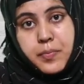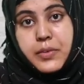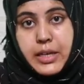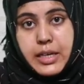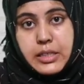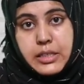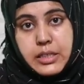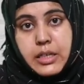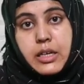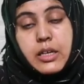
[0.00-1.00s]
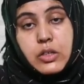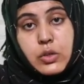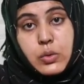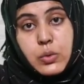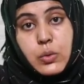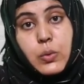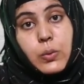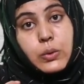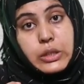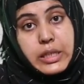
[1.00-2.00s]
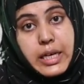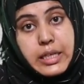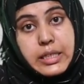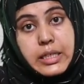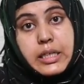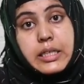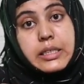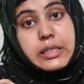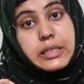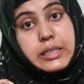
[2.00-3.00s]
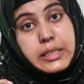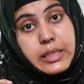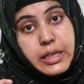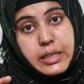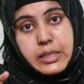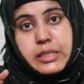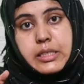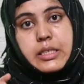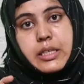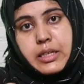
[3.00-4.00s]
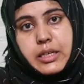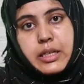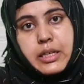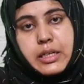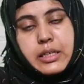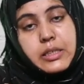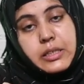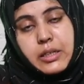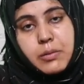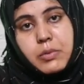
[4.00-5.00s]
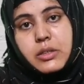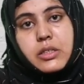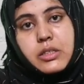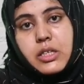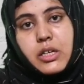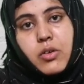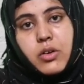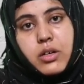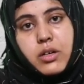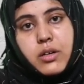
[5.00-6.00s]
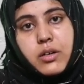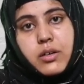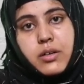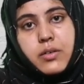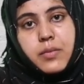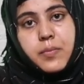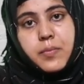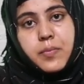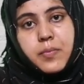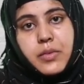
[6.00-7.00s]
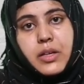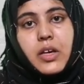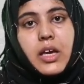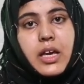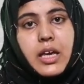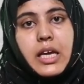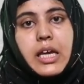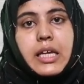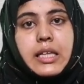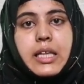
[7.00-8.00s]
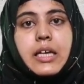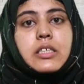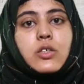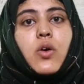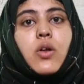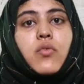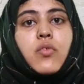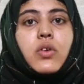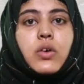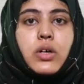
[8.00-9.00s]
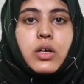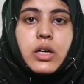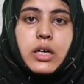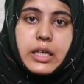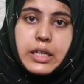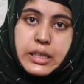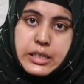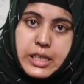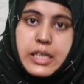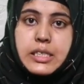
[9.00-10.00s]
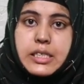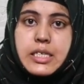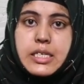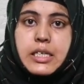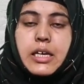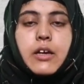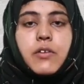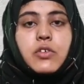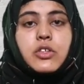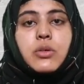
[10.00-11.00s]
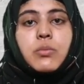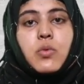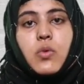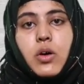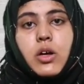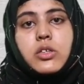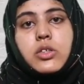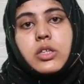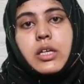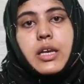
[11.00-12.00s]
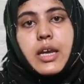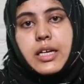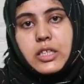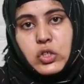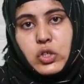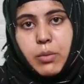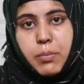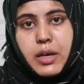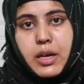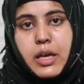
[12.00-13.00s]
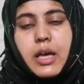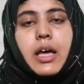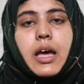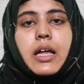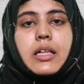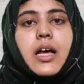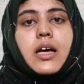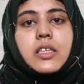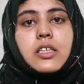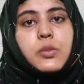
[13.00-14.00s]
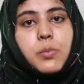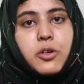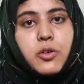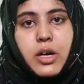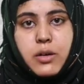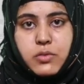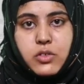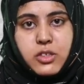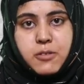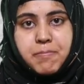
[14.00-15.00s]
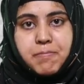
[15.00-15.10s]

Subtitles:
Yes, do, did, does, the third person singular. Okay, that's all for the tenses. We should move on to the next topic, and that is pronouns.